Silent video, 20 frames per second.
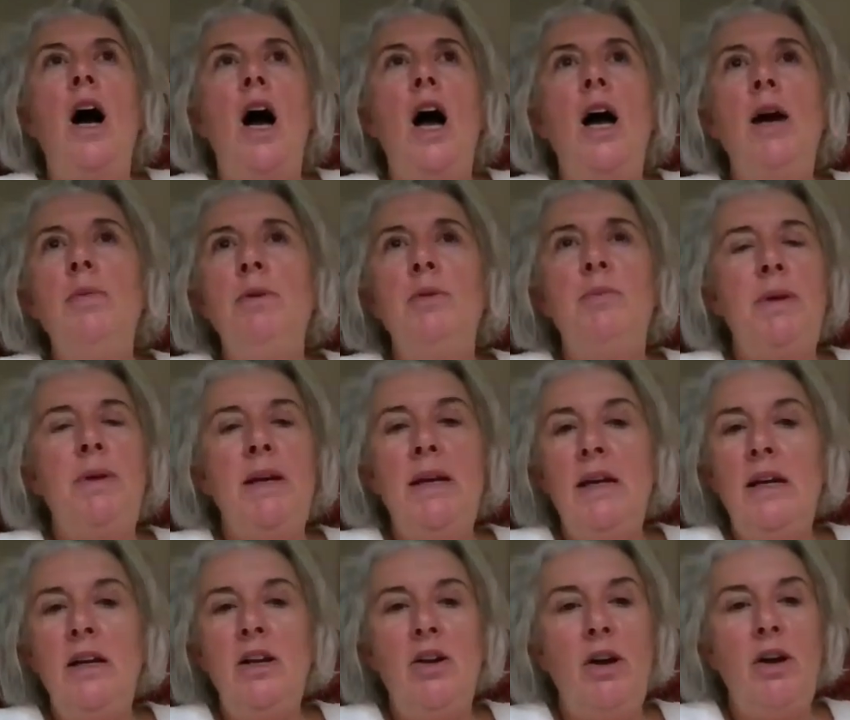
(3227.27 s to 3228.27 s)
I would
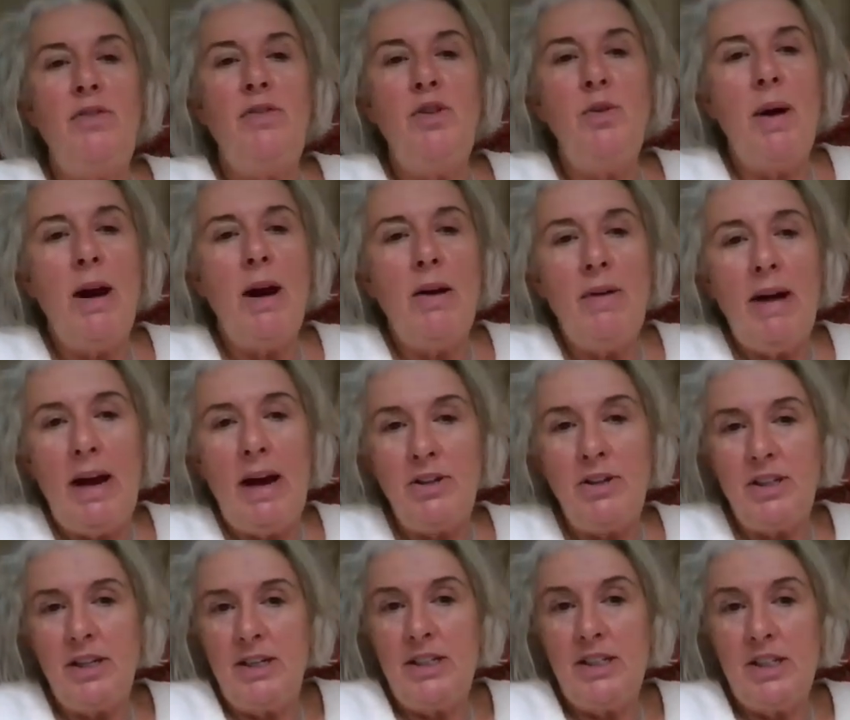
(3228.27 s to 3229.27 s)
be, if you were
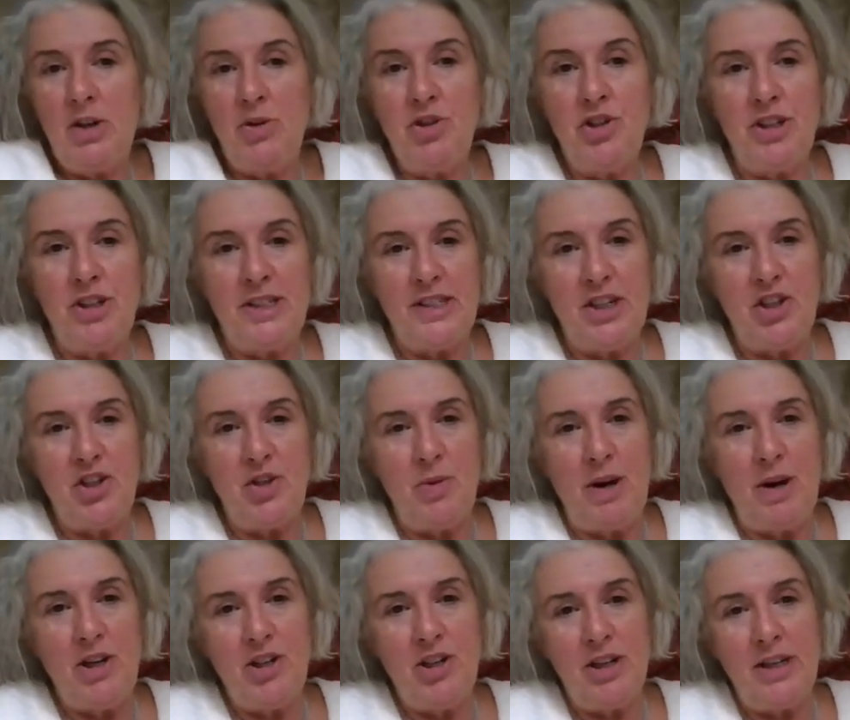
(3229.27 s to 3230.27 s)
out in a social
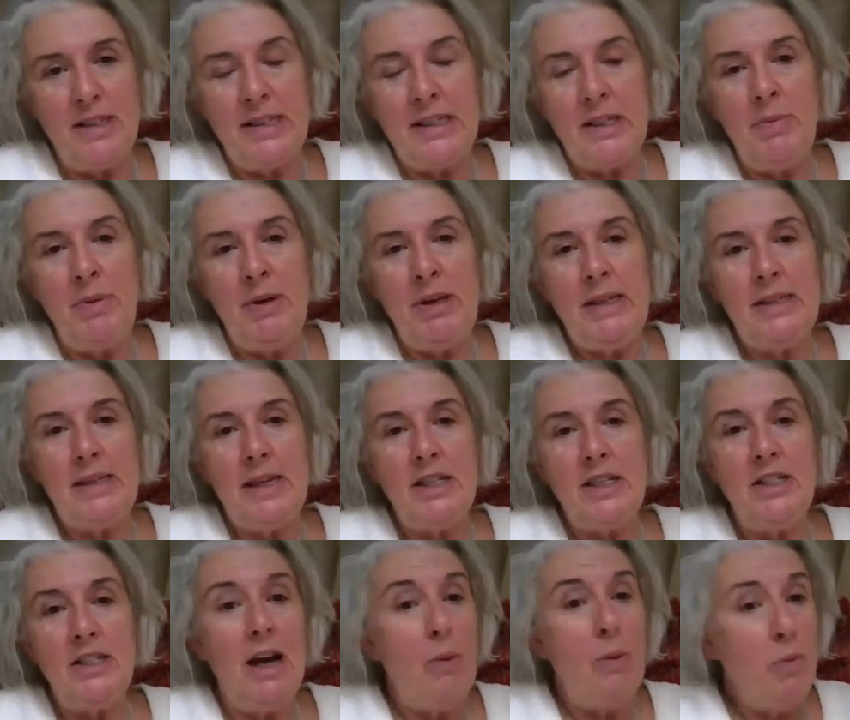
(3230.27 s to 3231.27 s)
situation and somebody said
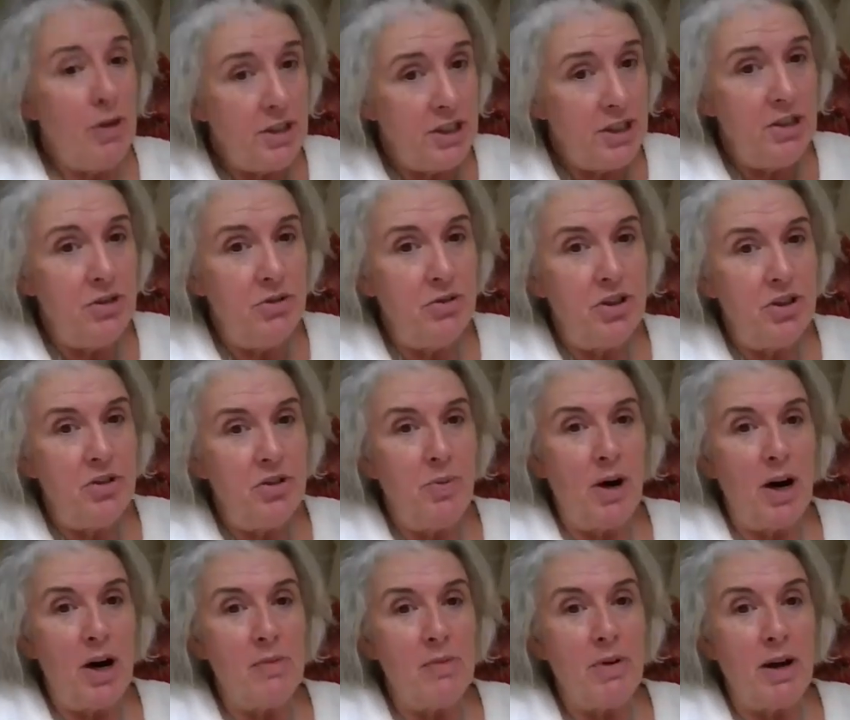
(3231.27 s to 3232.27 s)
to you, "And what do you do,
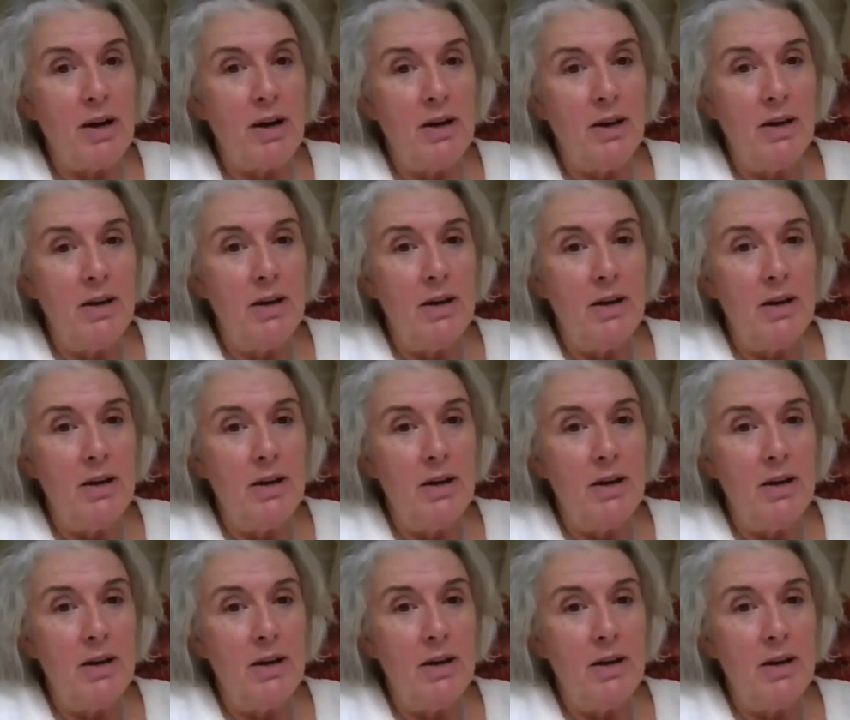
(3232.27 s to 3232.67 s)
Barbara?"